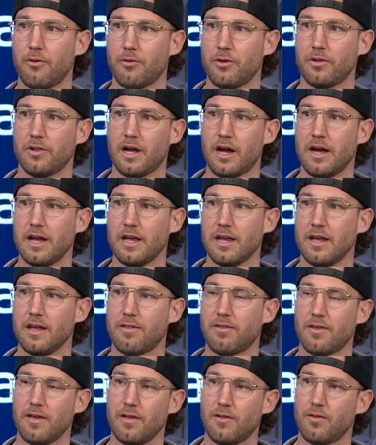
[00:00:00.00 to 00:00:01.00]
relying.
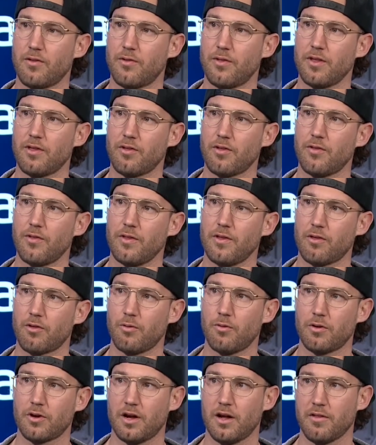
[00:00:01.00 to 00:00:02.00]
It's it's this this
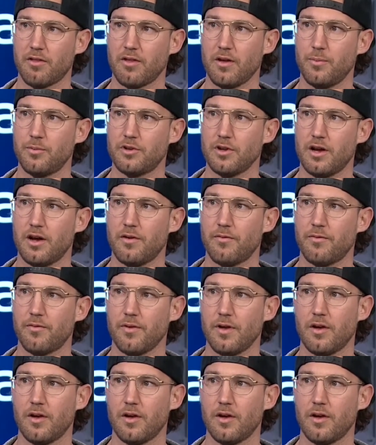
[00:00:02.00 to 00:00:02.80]
whole concept of.